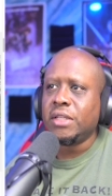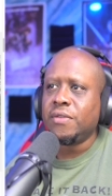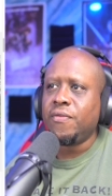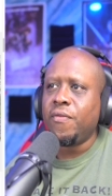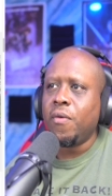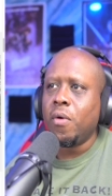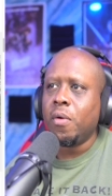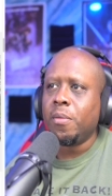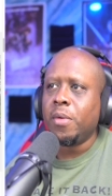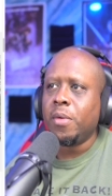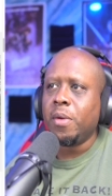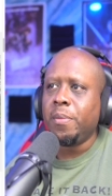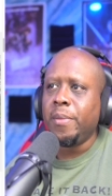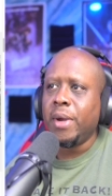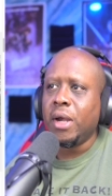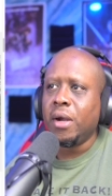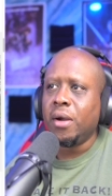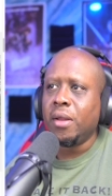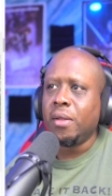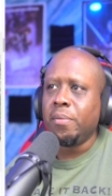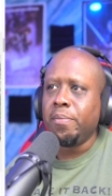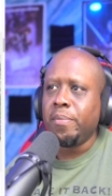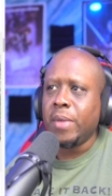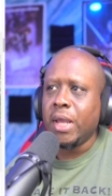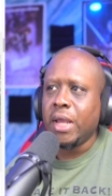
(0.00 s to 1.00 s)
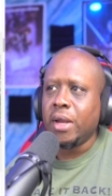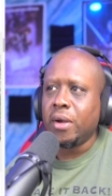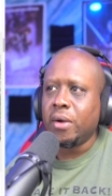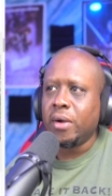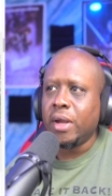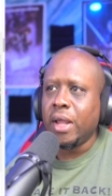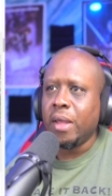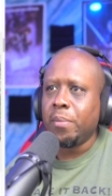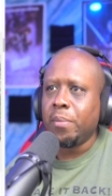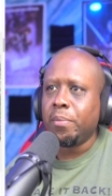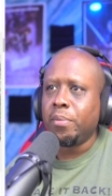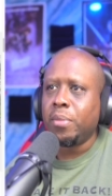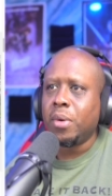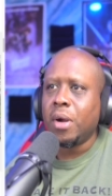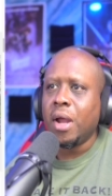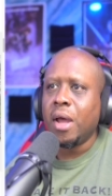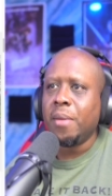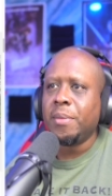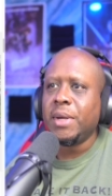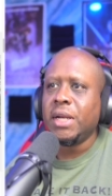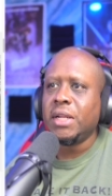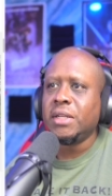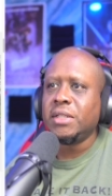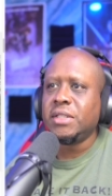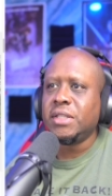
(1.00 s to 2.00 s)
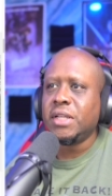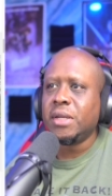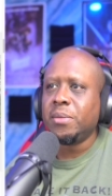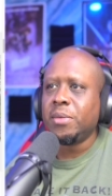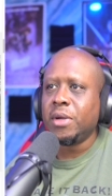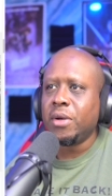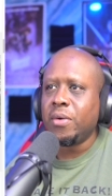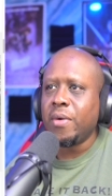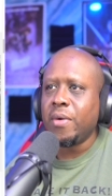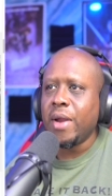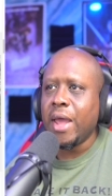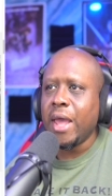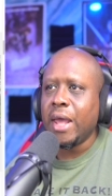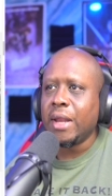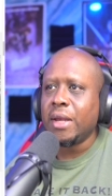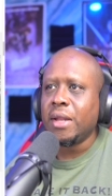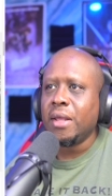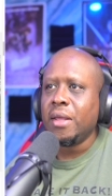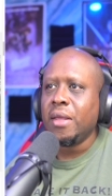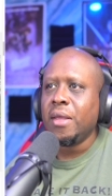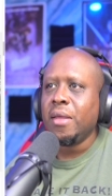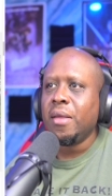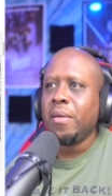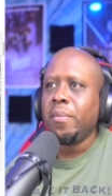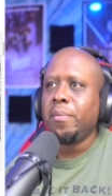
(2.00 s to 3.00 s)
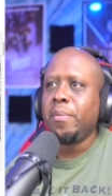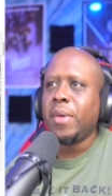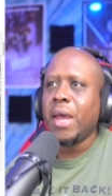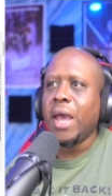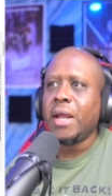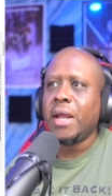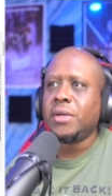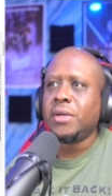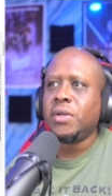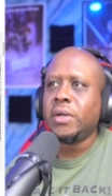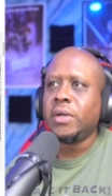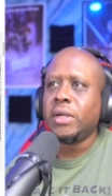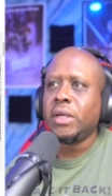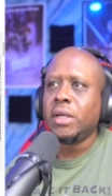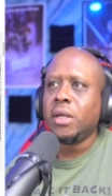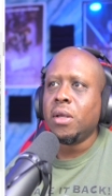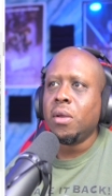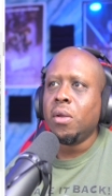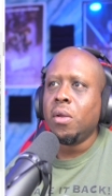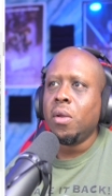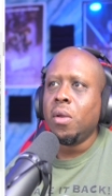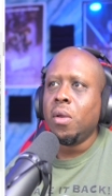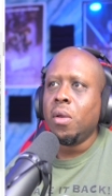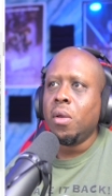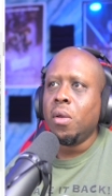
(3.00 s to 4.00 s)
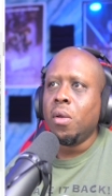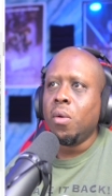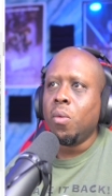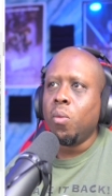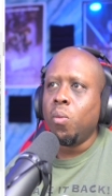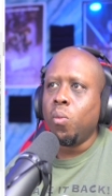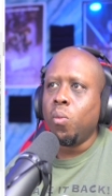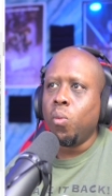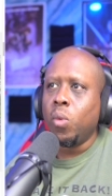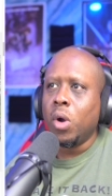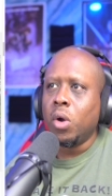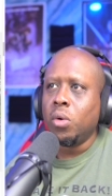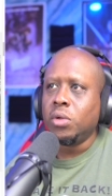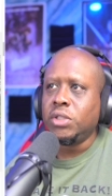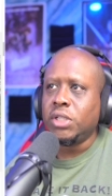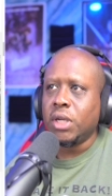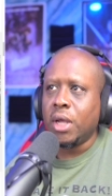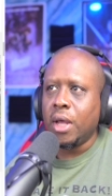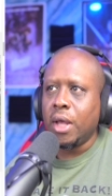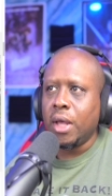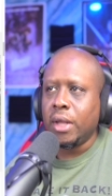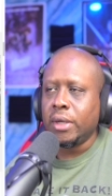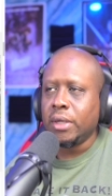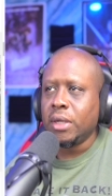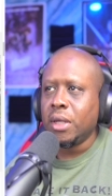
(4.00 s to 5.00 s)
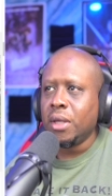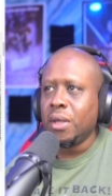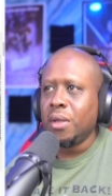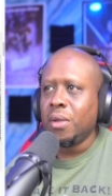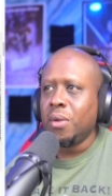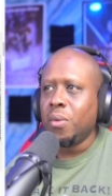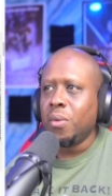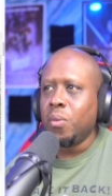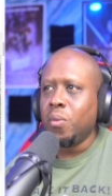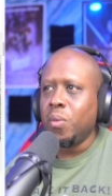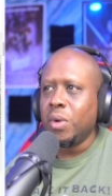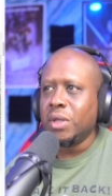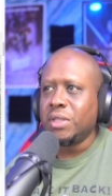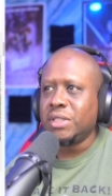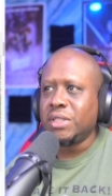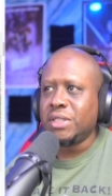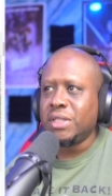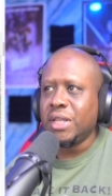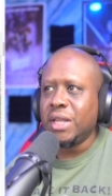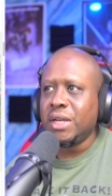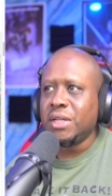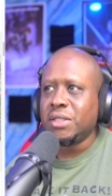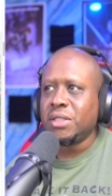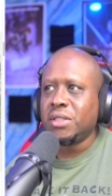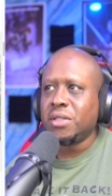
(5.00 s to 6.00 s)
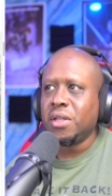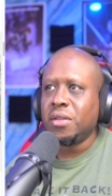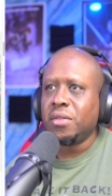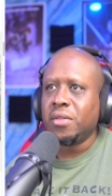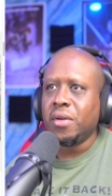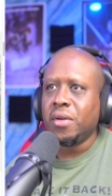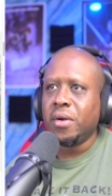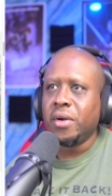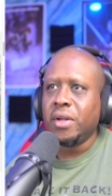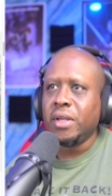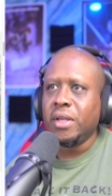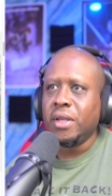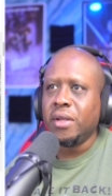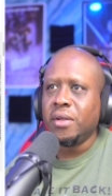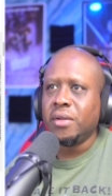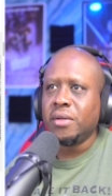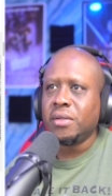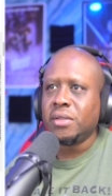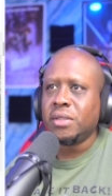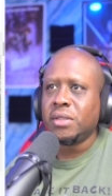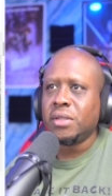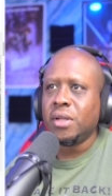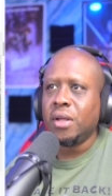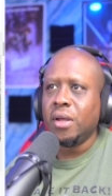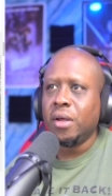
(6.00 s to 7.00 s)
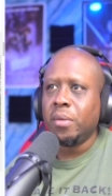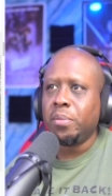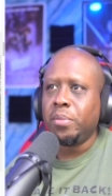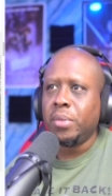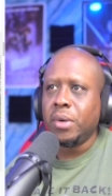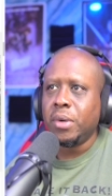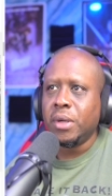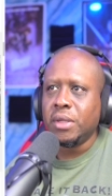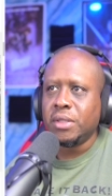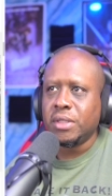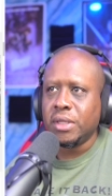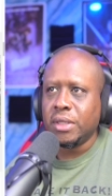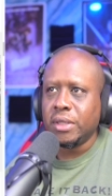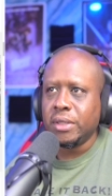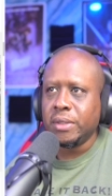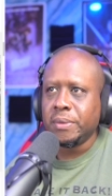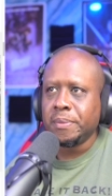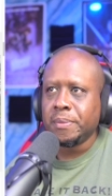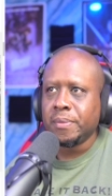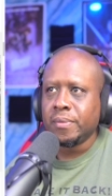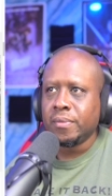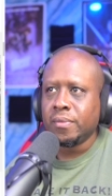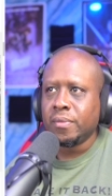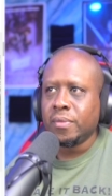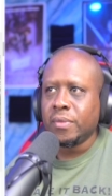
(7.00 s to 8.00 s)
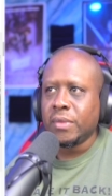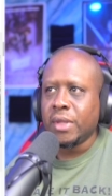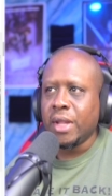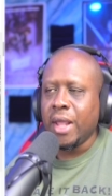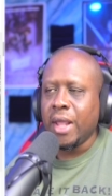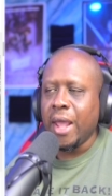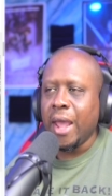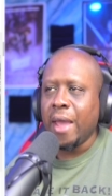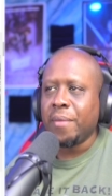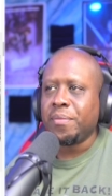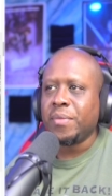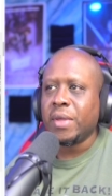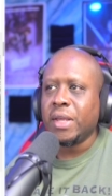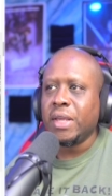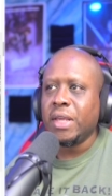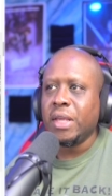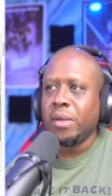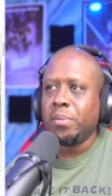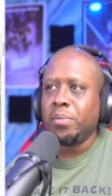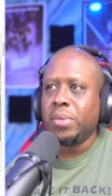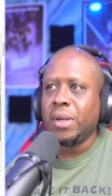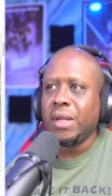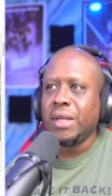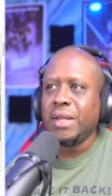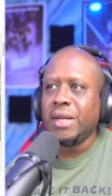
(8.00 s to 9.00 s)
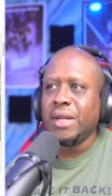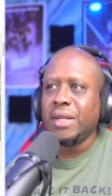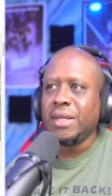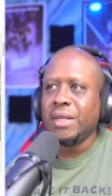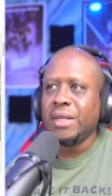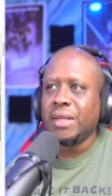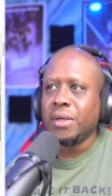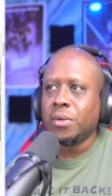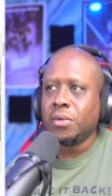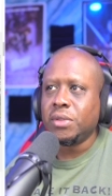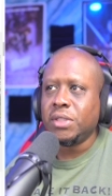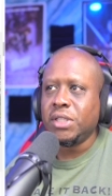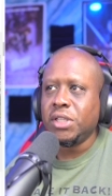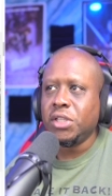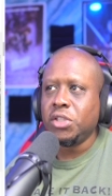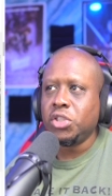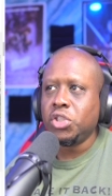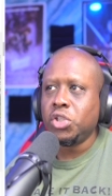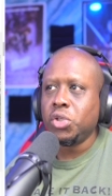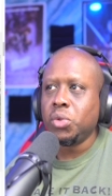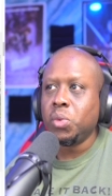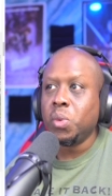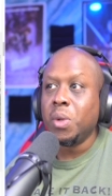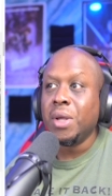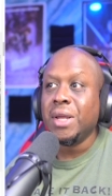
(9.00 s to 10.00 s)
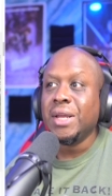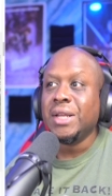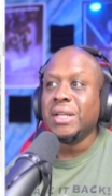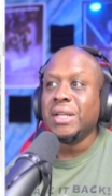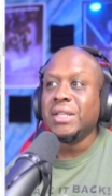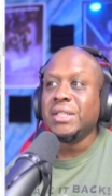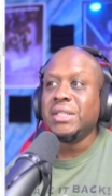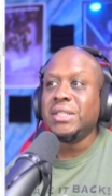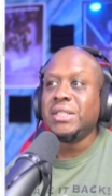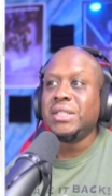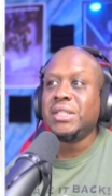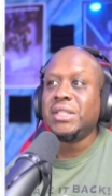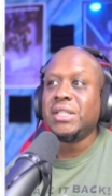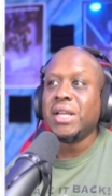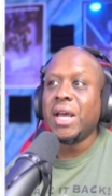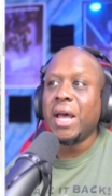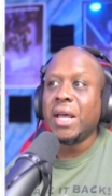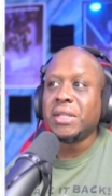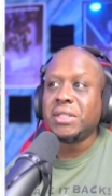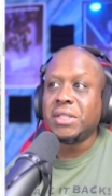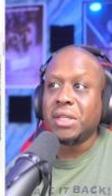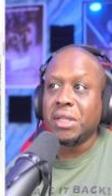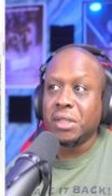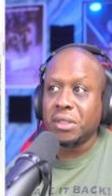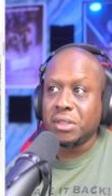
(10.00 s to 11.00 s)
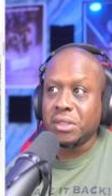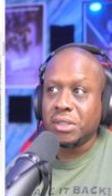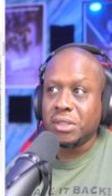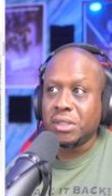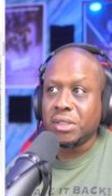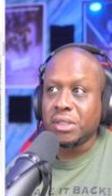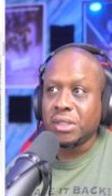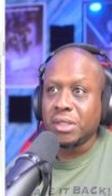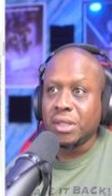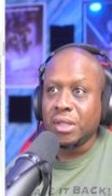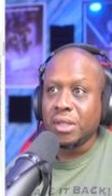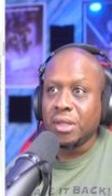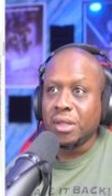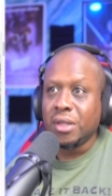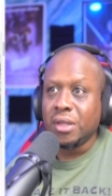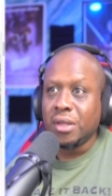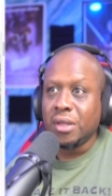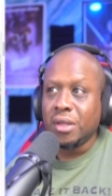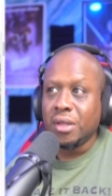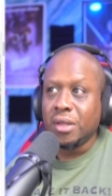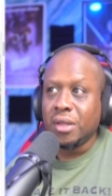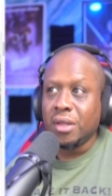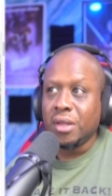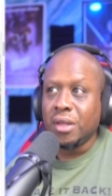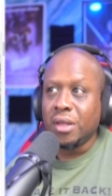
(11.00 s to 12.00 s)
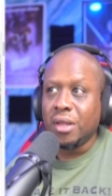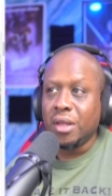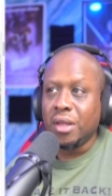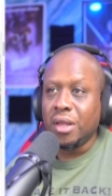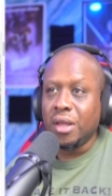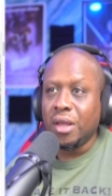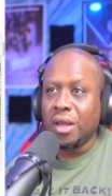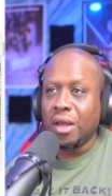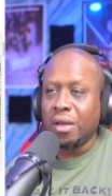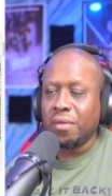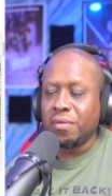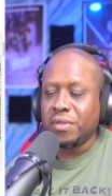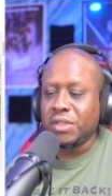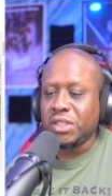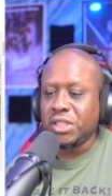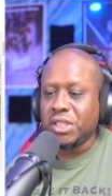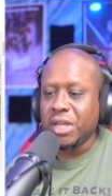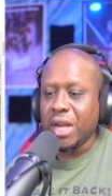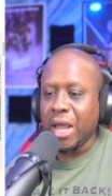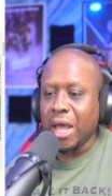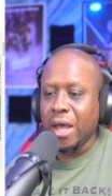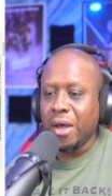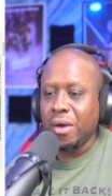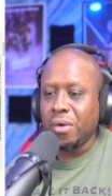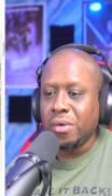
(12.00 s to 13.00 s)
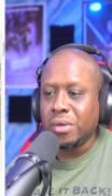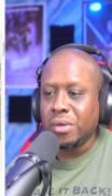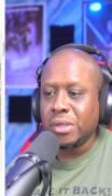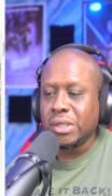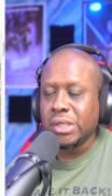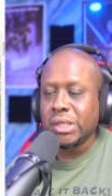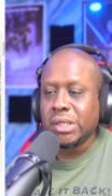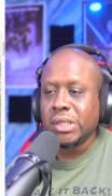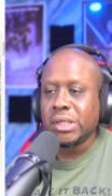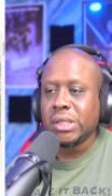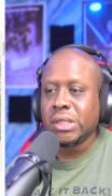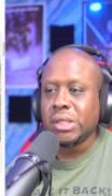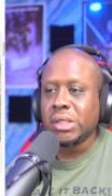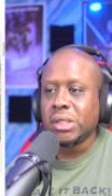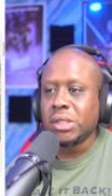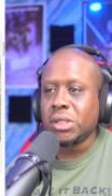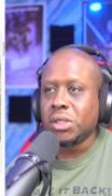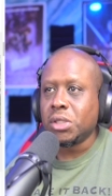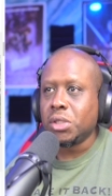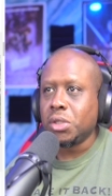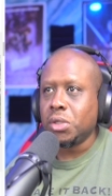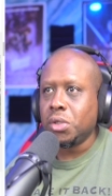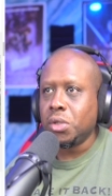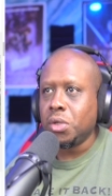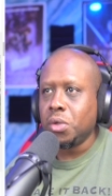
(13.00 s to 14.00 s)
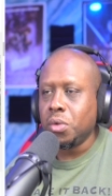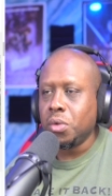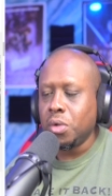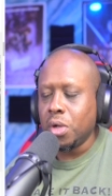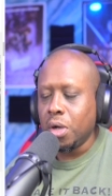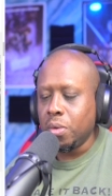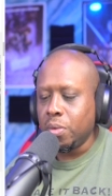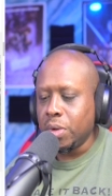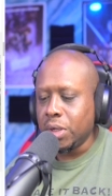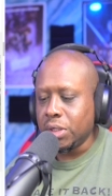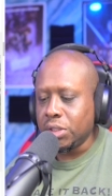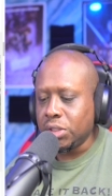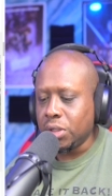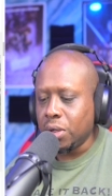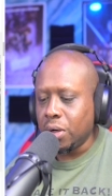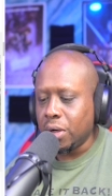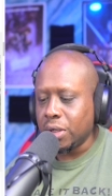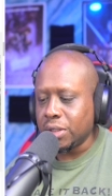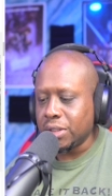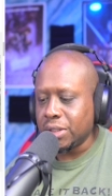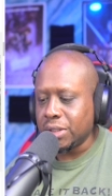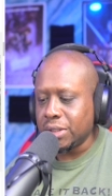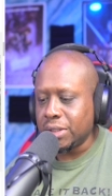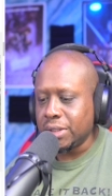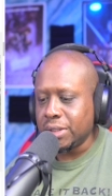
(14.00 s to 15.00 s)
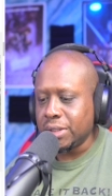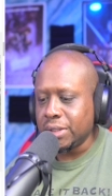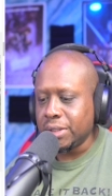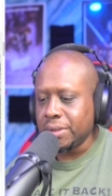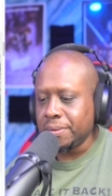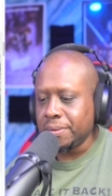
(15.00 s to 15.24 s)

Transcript: former Maryland mayor and prominent Democrat Patrick Wojahn was sentenced to 30 years of prison after he pleaded guilty to dozens of child, you know what, charges.